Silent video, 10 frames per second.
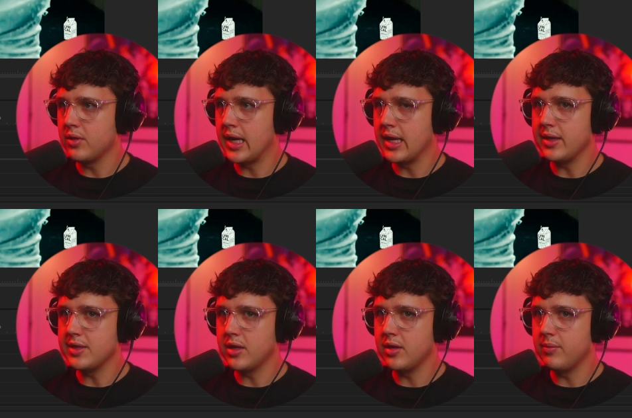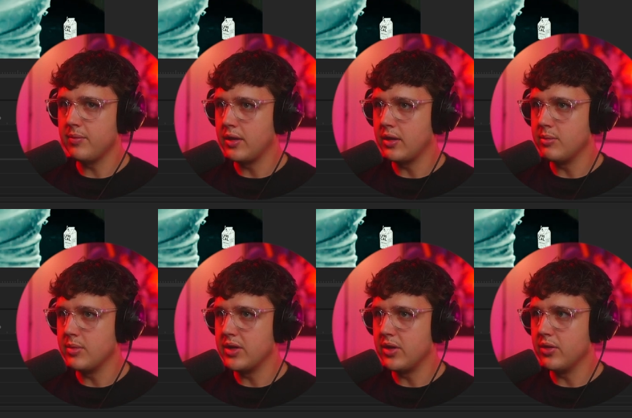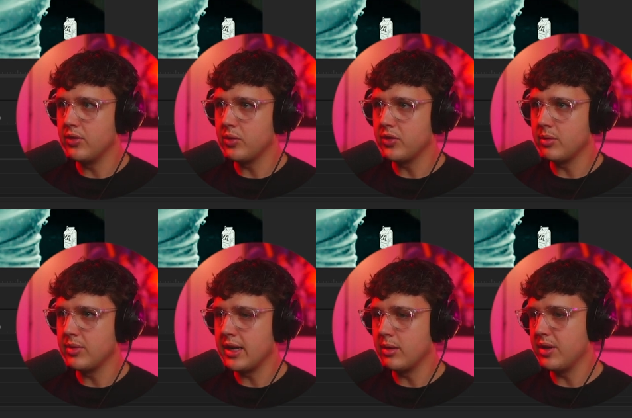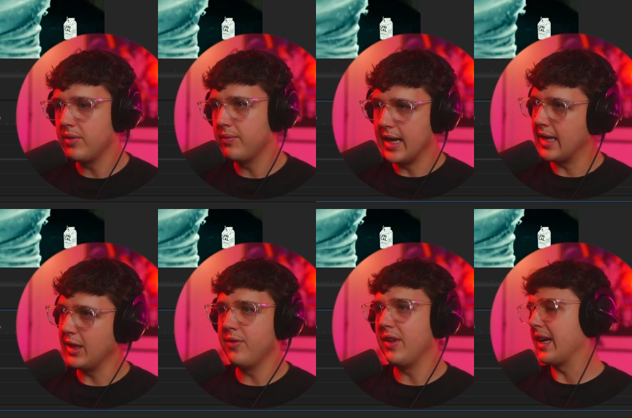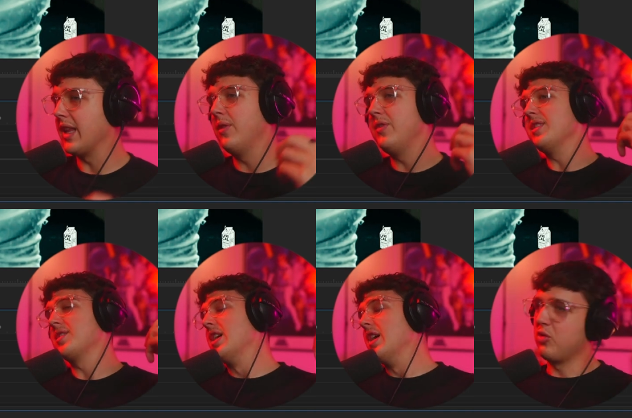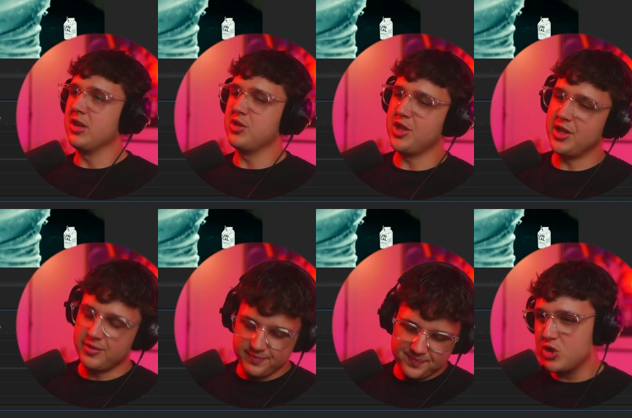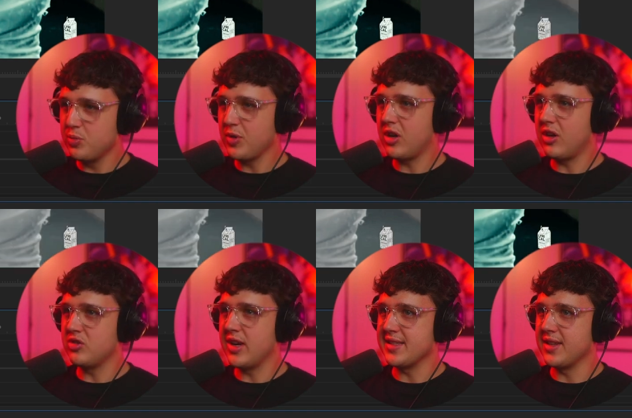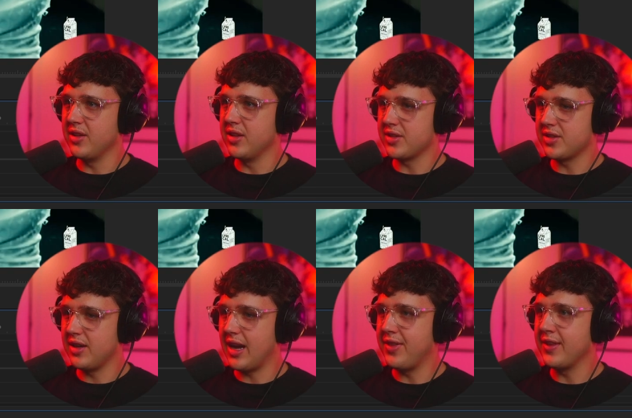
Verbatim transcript: turn the highlights up, and then the midtones, we'll turn them down a bit. And I love like, I love these grungy, super contrasted looks. I